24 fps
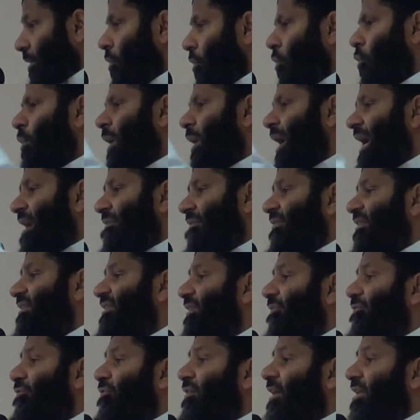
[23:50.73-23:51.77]
whoever
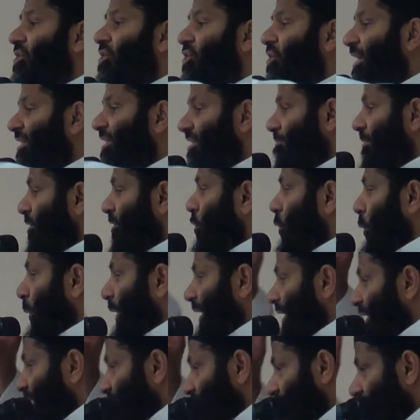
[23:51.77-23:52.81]
differentiates
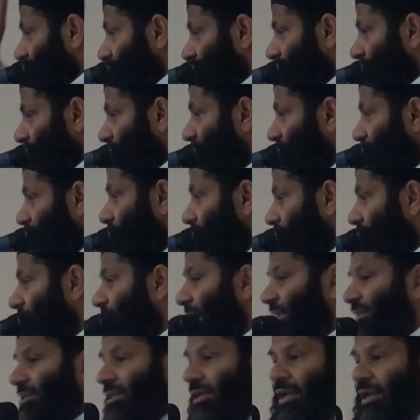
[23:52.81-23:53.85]
between
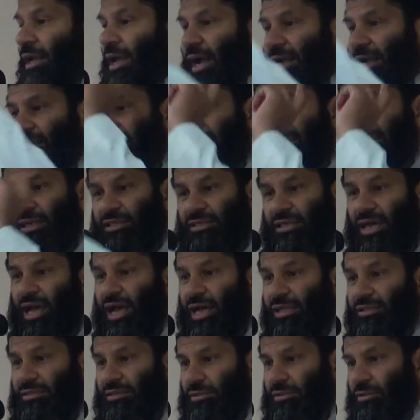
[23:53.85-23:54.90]
salat and
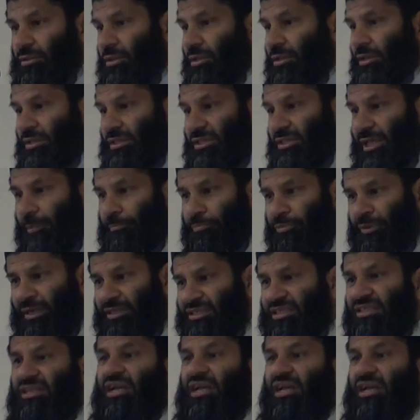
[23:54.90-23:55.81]
zakat and separate